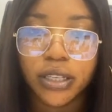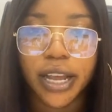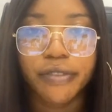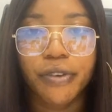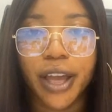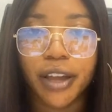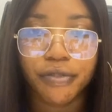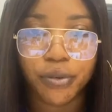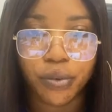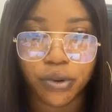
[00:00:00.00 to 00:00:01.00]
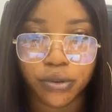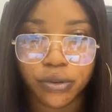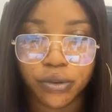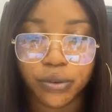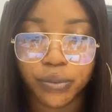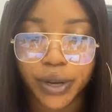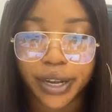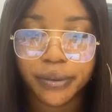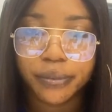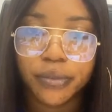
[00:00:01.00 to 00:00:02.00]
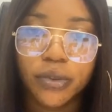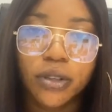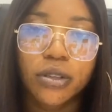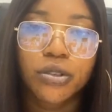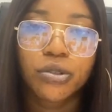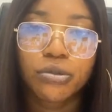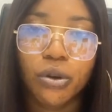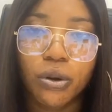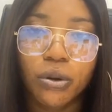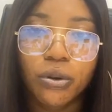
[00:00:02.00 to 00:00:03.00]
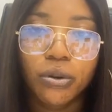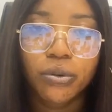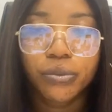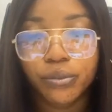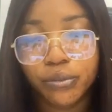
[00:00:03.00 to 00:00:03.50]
It's like for everyone, right? So